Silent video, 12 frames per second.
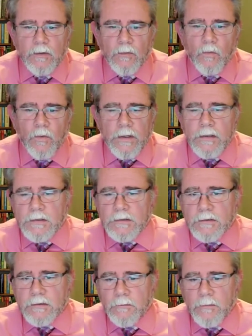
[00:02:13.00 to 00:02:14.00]

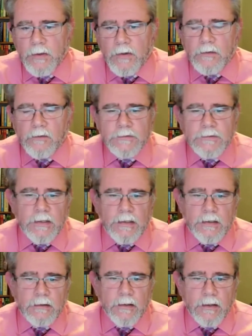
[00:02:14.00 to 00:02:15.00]
witnessed the miracles that he
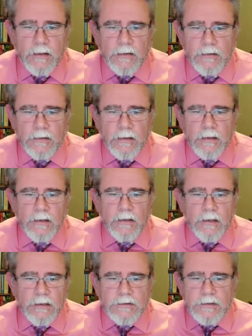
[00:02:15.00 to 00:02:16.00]
had done,
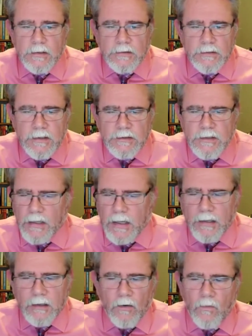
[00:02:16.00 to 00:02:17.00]
listened to teaching
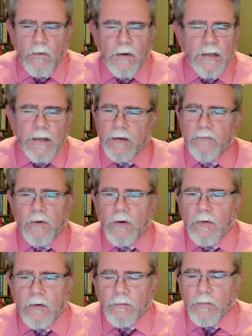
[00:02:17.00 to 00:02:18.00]
like no one had ever
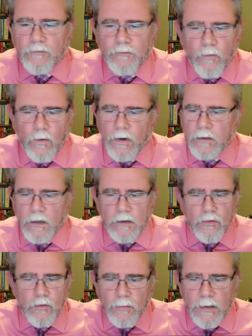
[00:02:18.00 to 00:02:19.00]
heard before in
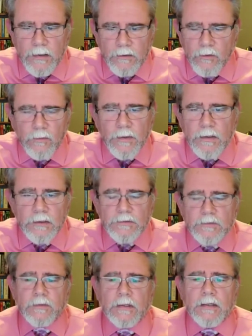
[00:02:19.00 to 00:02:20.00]
human
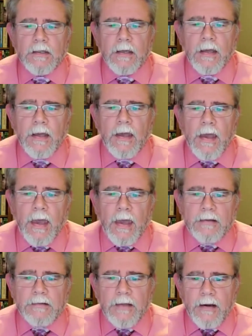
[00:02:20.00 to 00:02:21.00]
history,
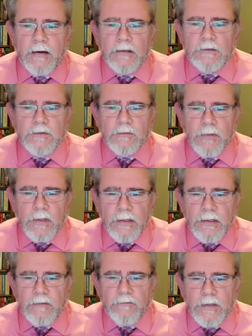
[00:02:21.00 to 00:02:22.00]
and dared to
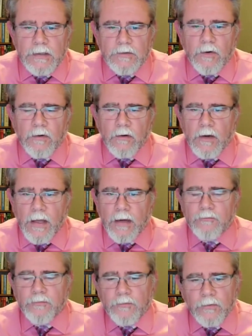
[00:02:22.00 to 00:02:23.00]
believe in eternal
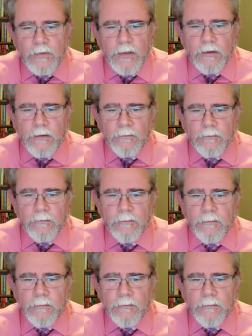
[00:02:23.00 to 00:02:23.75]
life through him,